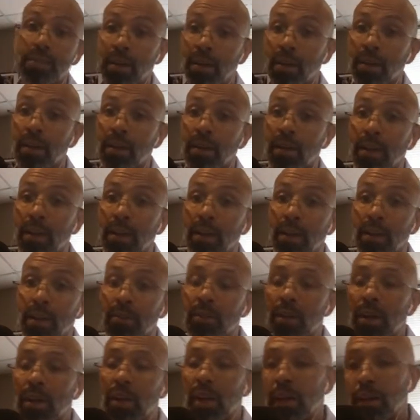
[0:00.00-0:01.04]
I mean, I had
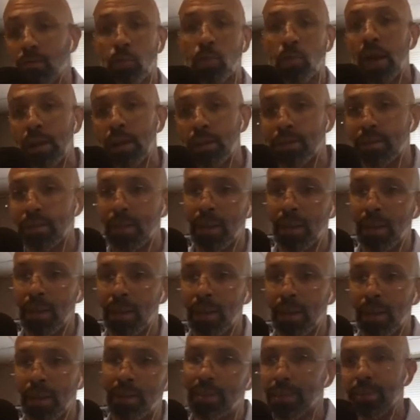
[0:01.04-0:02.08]
Verizon,
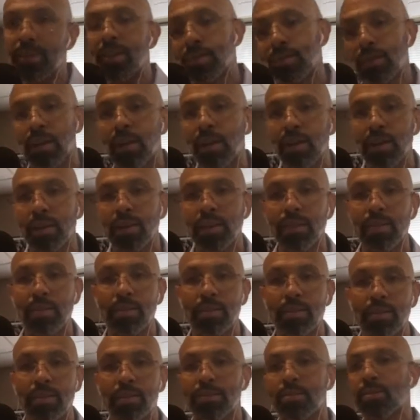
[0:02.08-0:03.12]
AT&T as
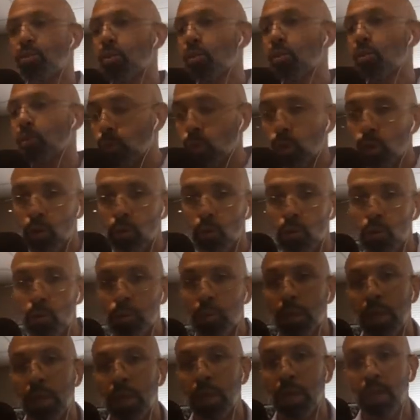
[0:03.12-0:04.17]
clients, Sherwin-Williams
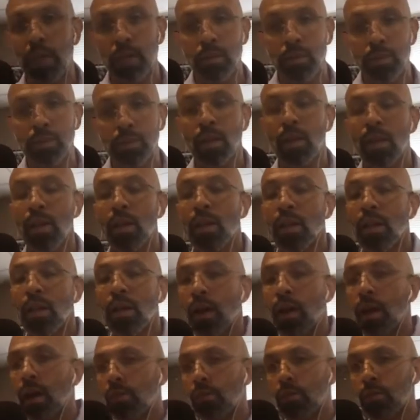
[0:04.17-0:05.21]
Paints,
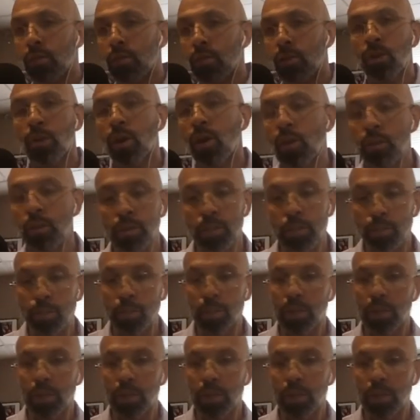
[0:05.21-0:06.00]
all these big